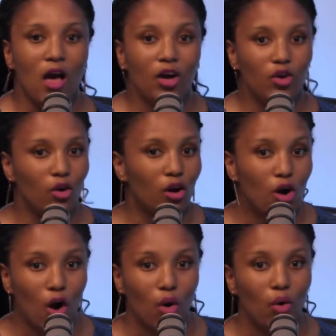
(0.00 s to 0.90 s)
your
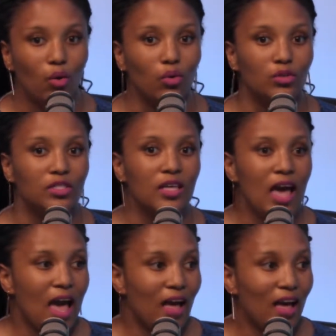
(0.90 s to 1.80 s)
goals.
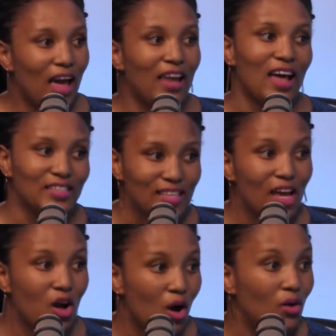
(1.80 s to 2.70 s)
And I say
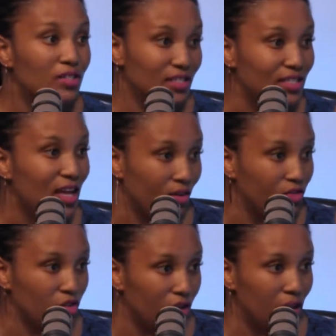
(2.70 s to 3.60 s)
goals instead of
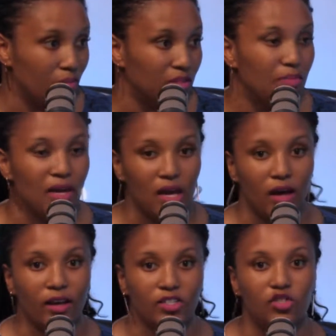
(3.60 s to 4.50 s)
dreams
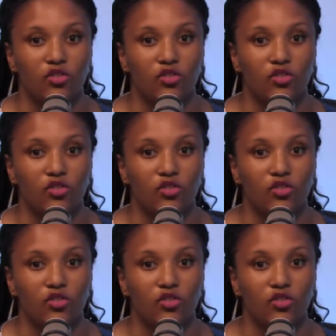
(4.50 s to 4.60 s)
because